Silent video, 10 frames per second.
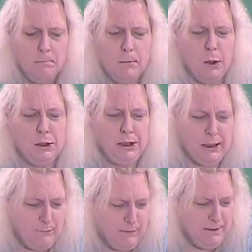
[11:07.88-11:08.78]

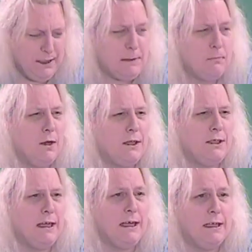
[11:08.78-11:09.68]
bullshit from this
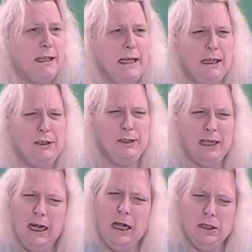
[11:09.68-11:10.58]
president that I do
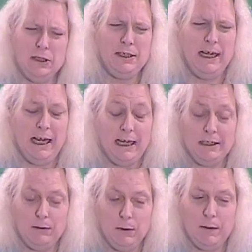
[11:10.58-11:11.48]
not understand
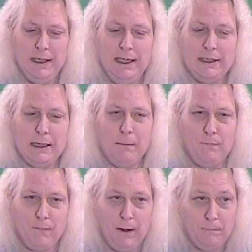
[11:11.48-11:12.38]
where he is coming
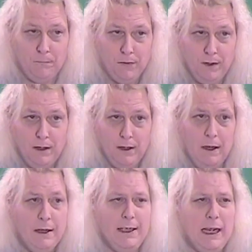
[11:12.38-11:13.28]
from.
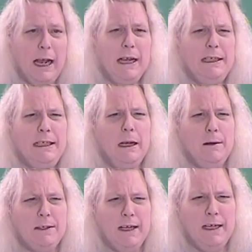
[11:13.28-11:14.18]
The idea
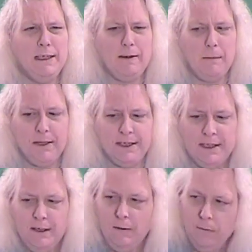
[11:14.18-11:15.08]
of saying to everybody,
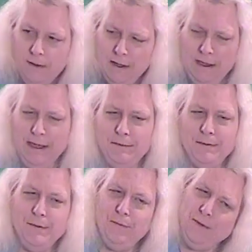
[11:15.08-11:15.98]
we'll give
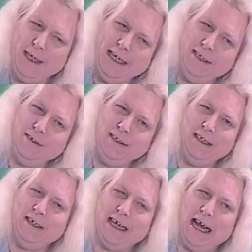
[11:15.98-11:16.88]
you free
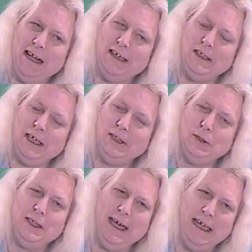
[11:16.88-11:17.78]
two-year college
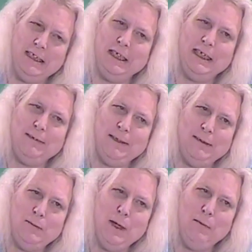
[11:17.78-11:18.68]
education if
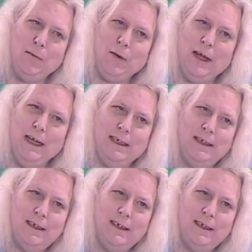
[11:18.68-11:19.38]
you work for it.